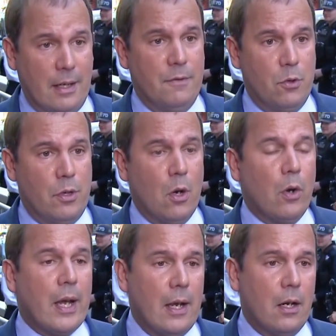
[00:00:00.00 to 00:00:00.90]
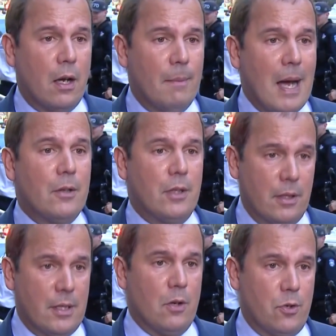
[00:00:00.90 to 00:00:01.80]
gives you the okay to come out
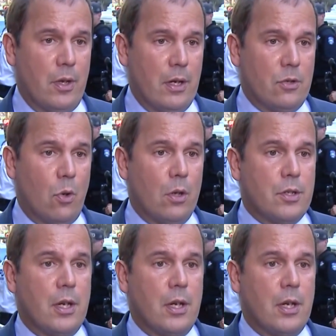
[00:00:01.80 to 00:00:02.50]
and tells you that it's all